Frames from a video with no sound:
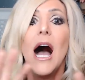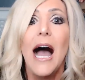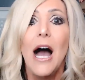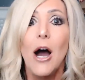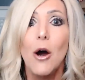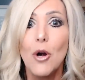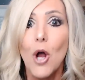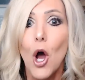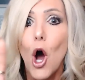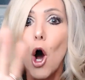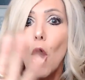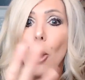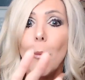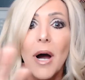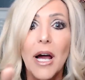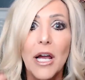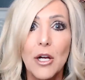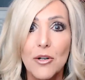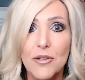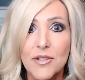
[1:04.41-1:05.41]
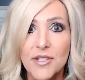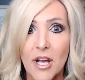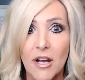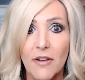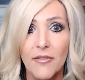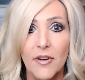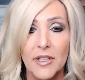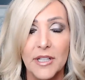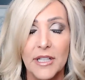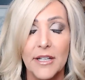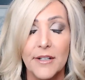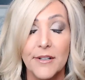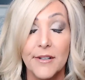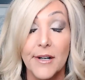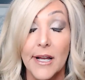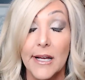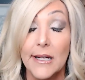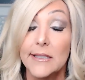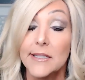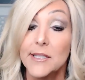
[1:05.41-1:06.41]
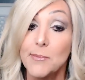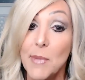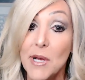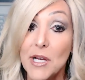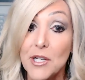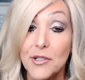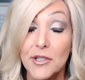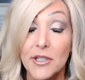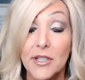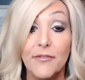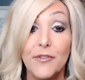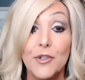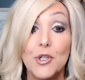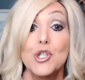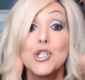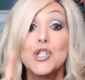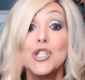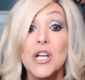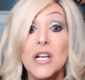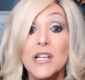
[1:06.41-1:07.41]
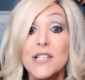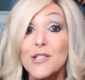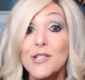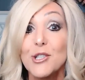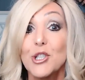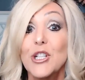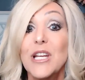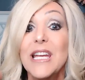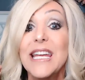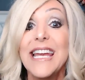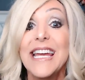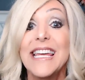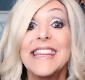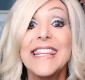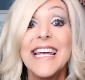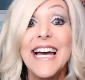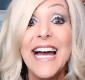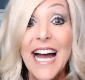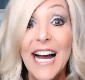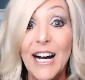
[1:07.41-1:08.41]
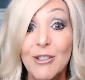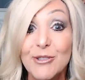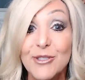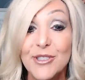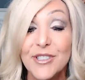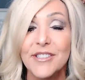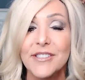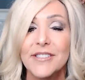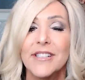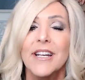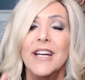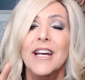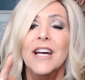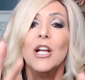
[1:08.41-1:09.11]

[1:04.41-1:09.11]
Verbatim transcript: out all by yourself on the internet, especially if you're just looking at the houses.